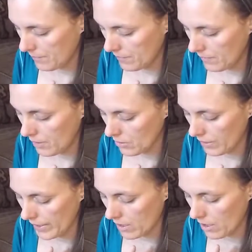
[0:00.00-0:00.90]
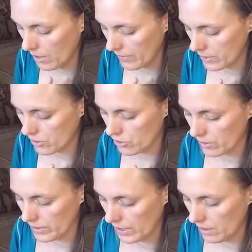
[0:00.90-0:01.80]
You're like on this
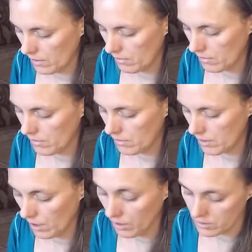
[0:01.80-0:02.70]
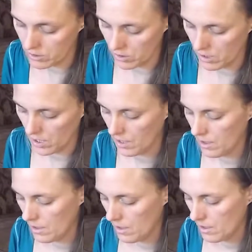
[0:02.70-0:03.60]
journey. You're on this journey.
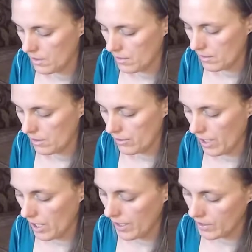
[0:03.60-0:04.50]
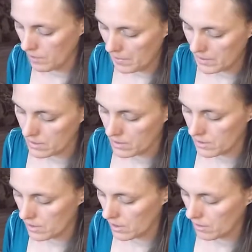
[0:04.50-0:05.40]
You're not at the base of the
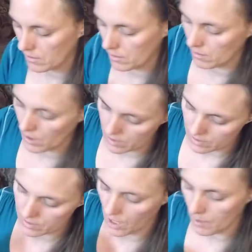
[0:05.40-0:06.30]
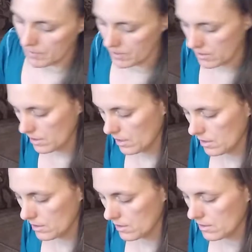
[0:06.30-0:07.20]
stairs. You're not at the top of the
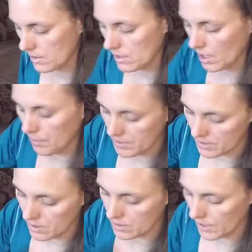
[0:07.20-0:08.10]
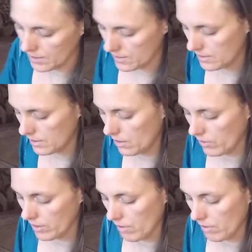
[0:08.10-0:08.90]
stairs. The top of the stairs has the secret.